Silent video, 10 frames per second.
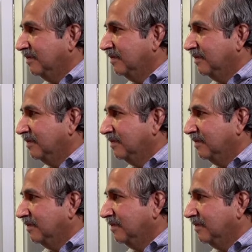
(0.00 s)

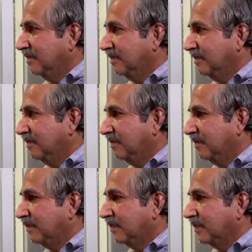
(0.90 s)

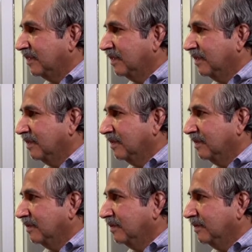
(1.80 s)

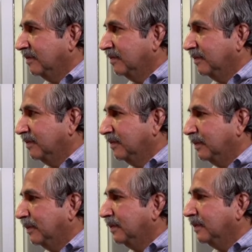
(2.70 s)
[no speech]